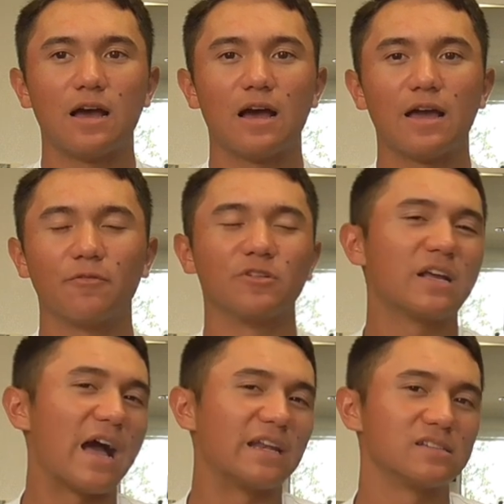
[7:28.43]
I
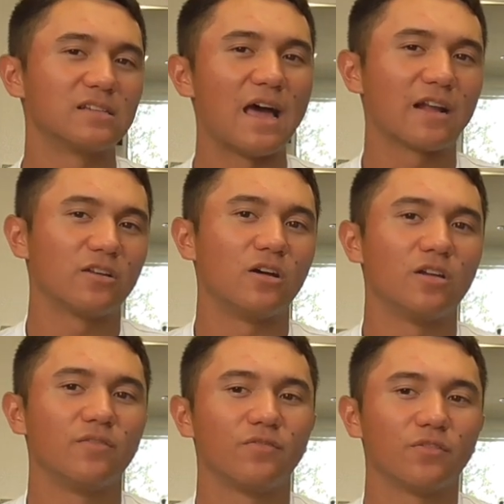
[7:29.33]
would kind of slack
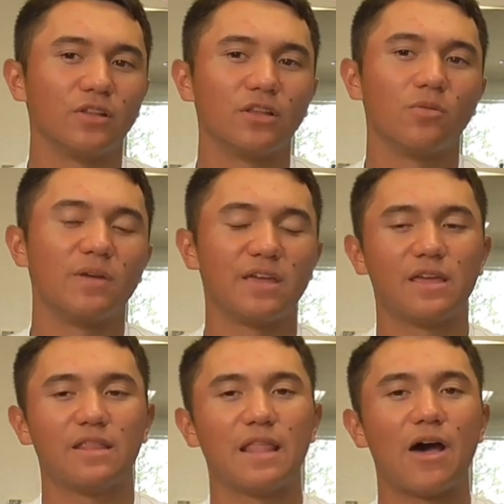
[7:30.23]
on for a little bit,
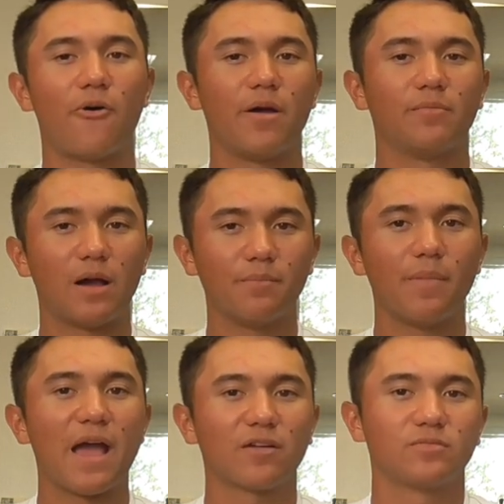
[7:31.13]
and now I'm
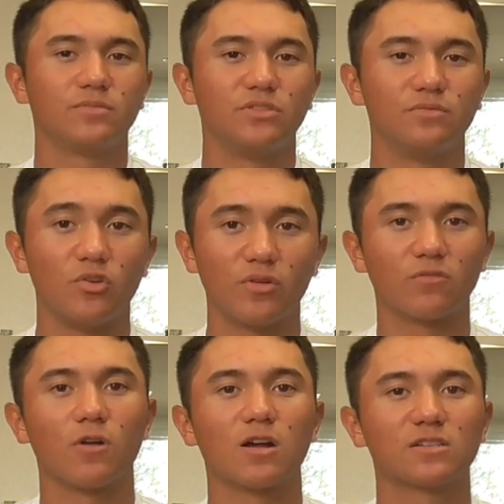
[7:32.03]
back doing
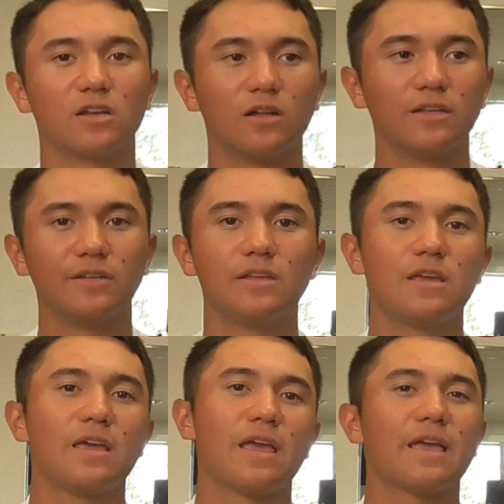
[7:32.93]
rock solid.
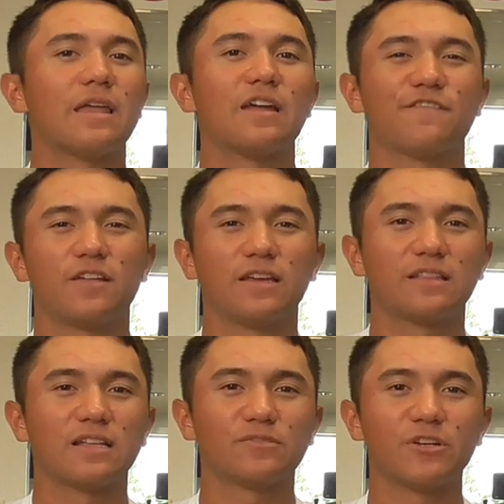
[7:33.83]
And I felt
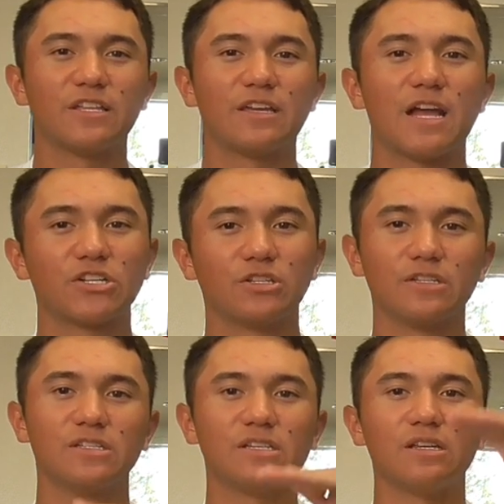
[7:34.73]
like that's really
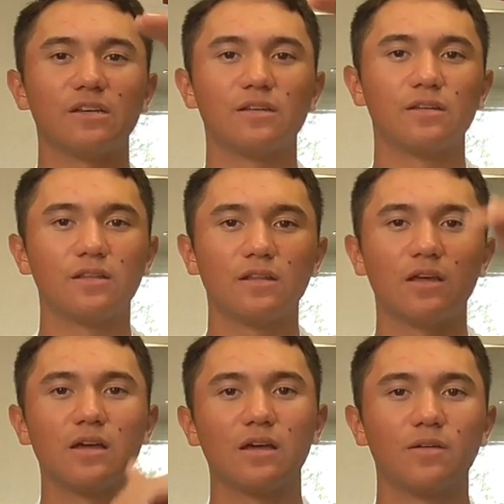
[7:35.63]
actually seen
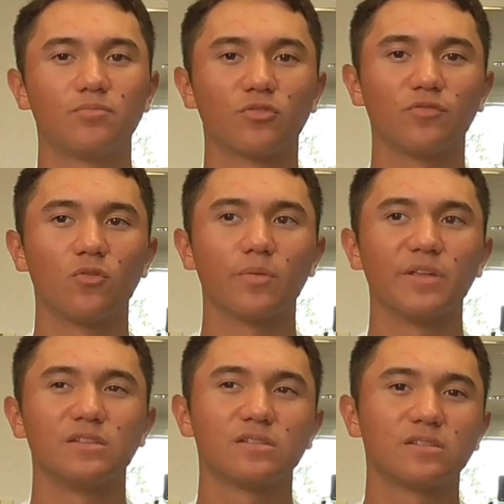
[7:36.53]
a
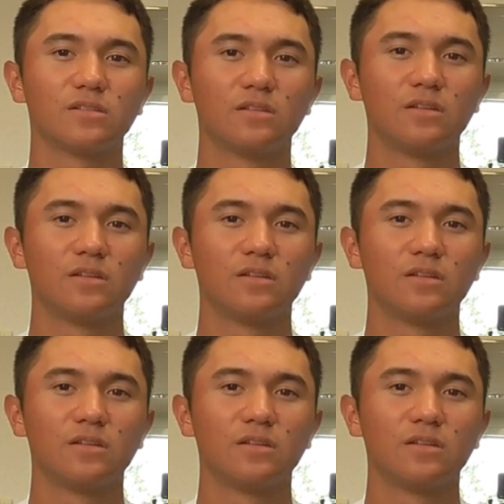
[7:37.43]
performance